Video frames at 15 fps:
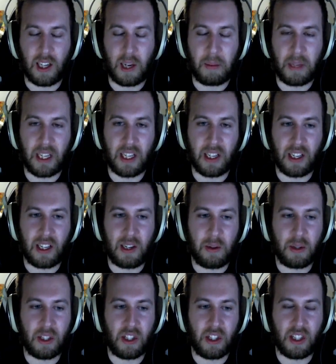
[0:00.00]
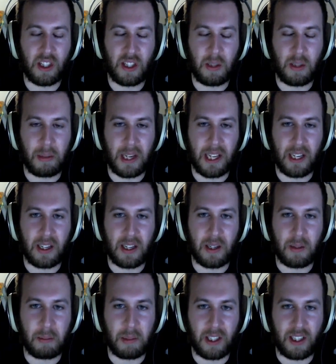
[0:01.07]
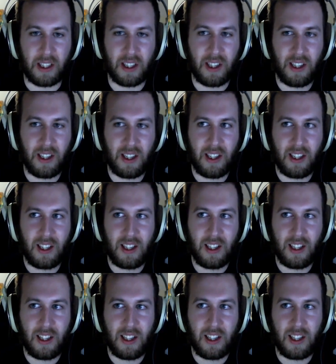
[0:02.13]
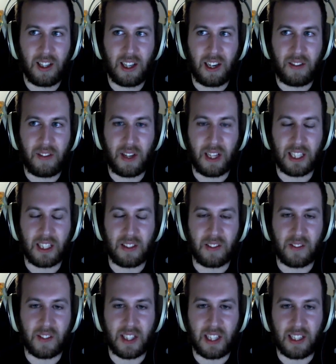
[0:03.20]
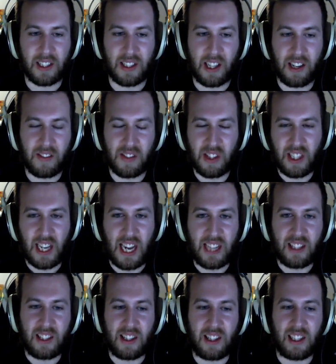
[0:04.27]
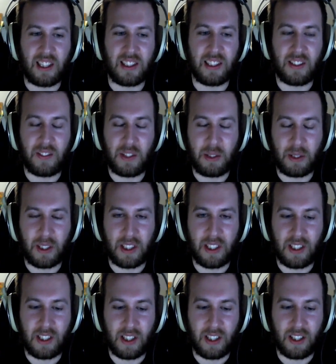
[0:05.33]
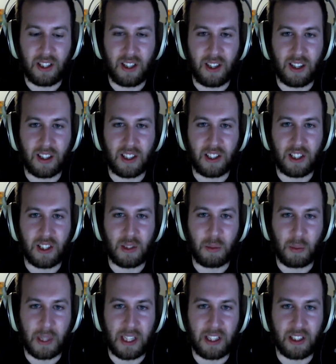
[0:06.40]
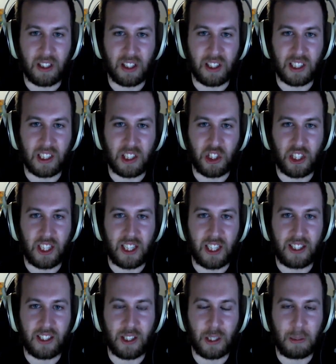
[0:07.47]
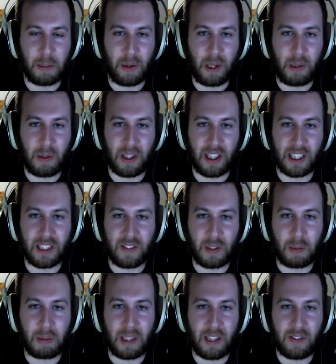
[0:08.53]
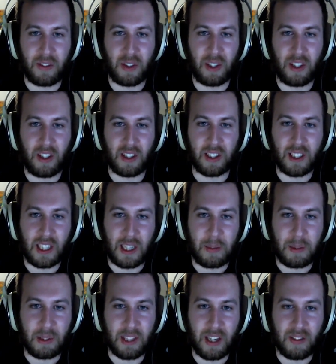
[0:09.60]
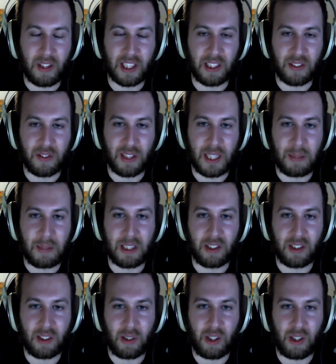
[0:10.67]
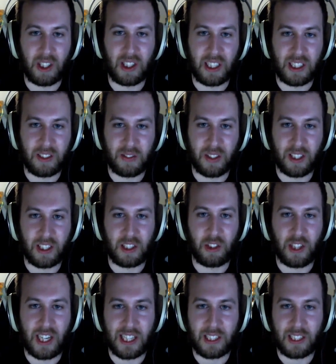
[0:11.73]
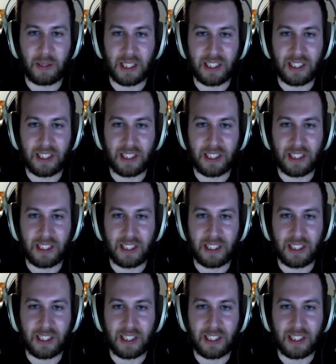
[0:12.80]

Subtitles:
I mean, it was just the beta, but I felt like instead of stats and things, if you could unlock just weird looking shit to the point where like if you played for a long time, you'd have like a flaming sword and like fucking dragon wings